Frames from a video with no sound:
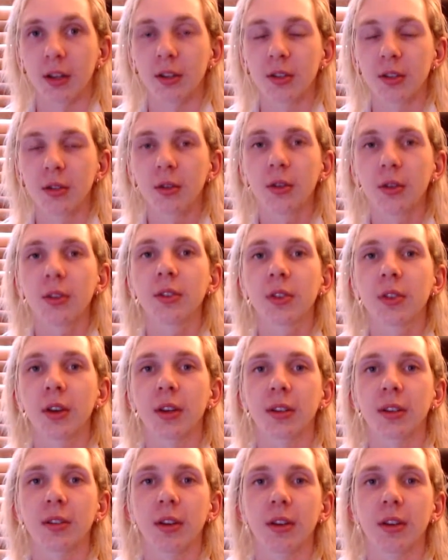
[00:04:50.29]
As soon as
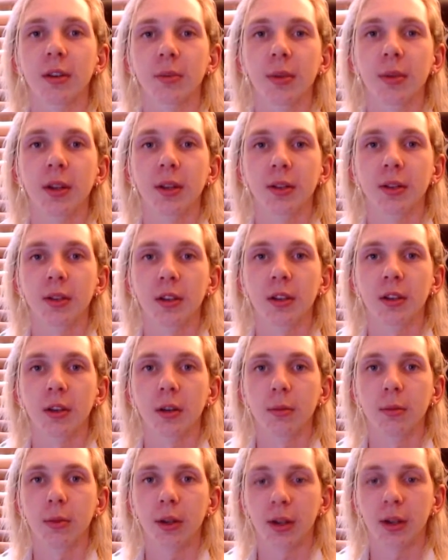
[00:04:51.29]
I started playing Zelda,
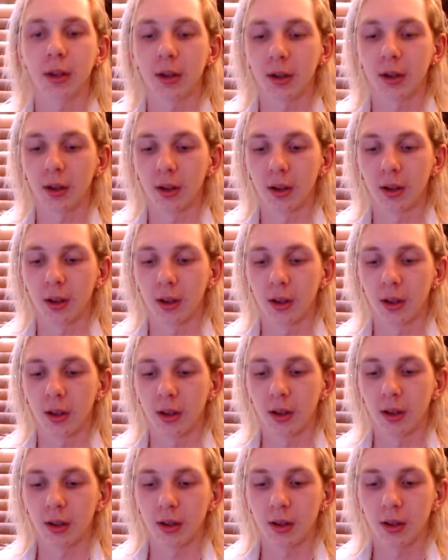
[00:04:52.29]
I'm like,
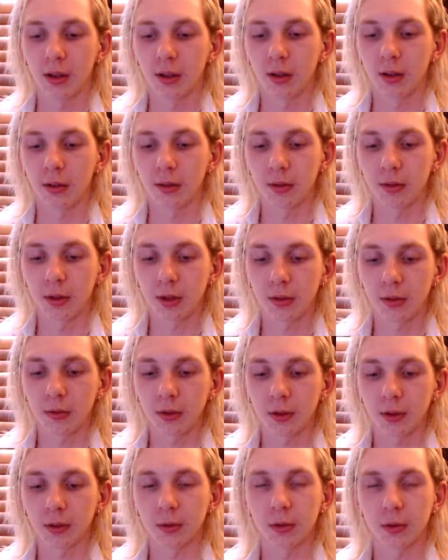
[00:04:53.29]
this
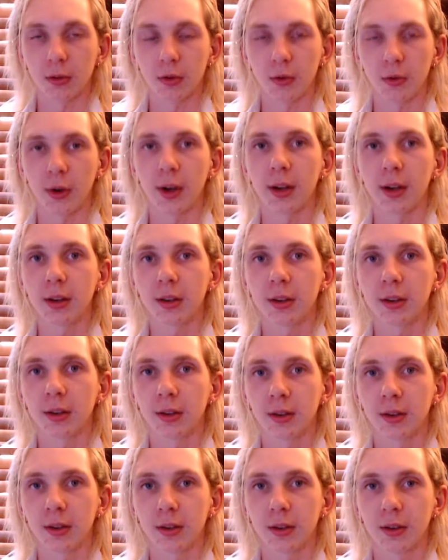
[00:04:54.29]
feels great.
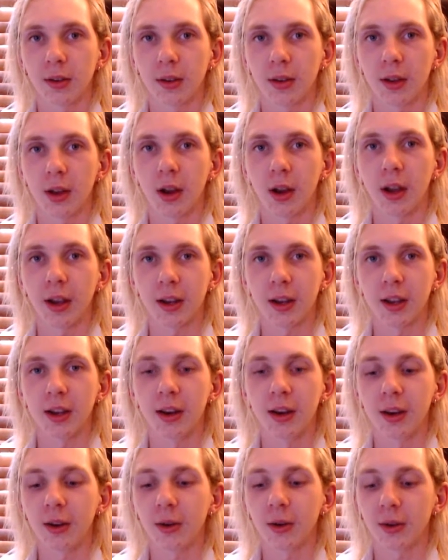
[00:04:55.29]
I
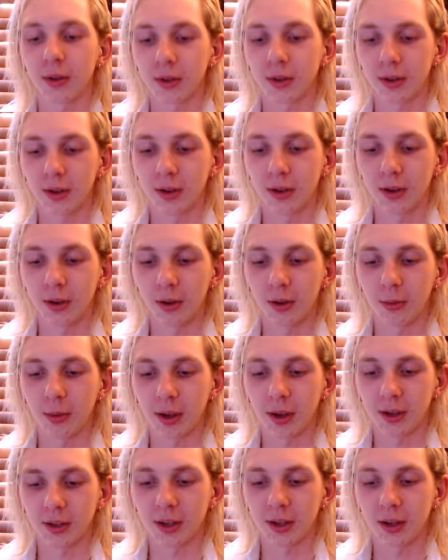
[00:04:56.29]
cannot go
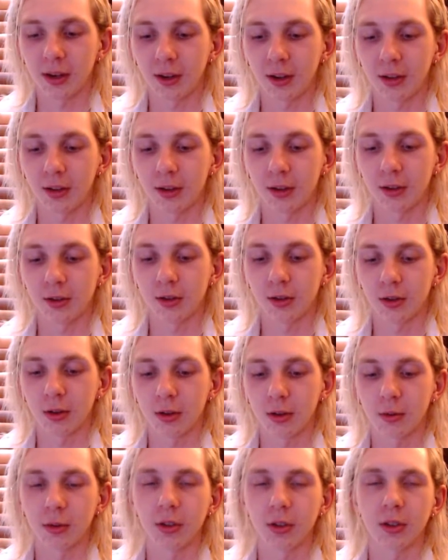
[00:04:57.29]
back to any other
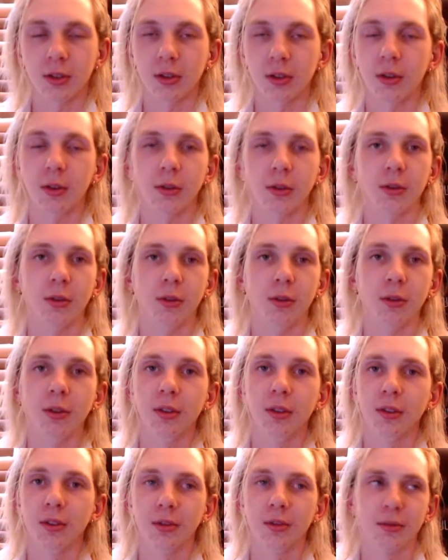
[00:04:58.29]
controller, which is not true
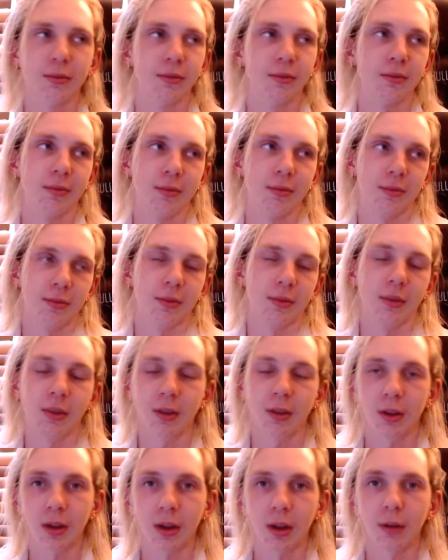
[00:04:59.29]
because
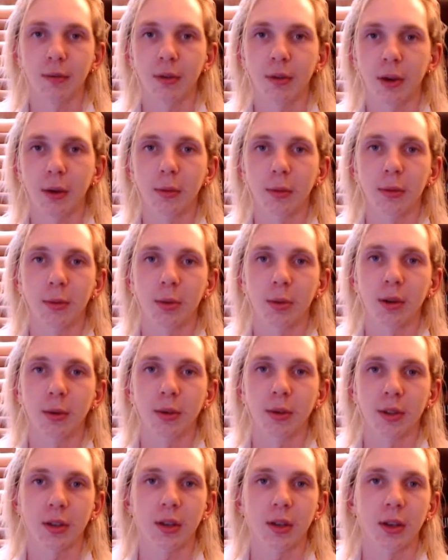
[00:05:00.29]
I'm fine with pretty
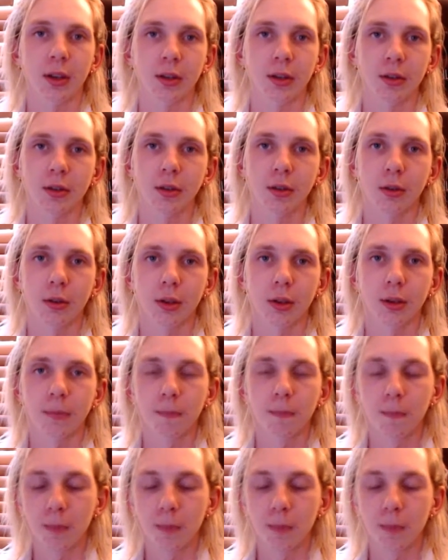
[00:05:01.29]
much any controller.